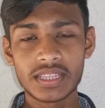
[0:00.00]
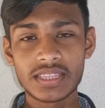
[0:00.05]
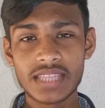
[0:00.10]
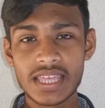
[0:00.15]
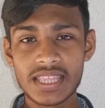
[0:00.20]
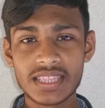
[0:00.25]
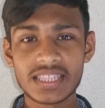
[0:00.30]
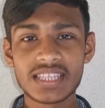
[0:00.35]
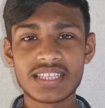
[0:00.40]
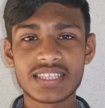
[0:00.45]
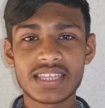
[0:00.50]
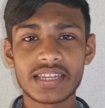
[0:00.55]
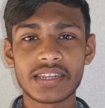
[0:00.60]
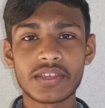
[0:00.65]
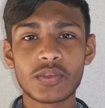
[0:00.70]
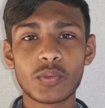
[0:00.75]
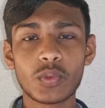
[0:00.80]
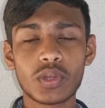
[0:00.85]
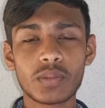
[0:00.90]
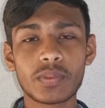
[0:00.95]
then this
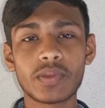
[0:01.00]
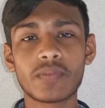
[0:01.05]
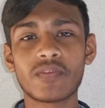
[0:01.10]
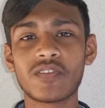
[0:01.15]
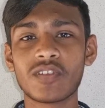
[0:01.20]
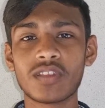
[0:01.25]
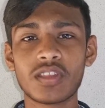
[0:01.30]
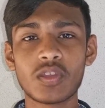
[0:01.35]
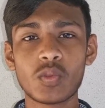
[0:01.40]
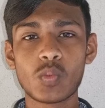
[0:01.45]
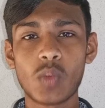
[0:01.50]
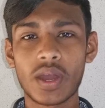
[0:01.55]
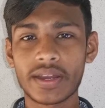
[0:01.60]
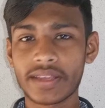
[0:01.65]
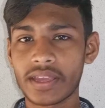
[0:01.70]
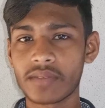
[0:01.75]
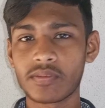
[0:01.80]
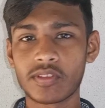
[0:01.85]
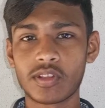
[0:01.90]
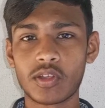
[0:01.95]
setting will be fully
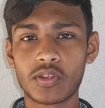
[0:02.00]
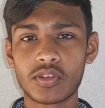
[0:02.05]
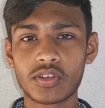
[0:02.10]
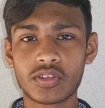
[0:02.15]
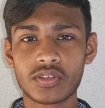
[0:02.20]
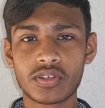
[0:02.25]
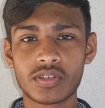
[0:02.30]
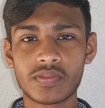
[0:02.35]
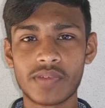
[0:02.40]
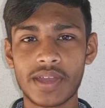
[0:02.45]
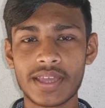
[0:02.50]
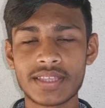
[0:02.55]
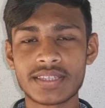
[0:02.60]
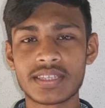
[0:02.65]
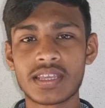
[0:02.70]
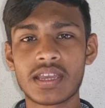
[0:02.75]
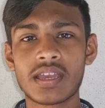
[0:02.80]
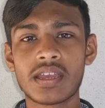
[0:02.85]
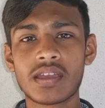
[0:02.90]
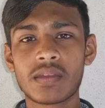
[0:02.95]
workable on your device.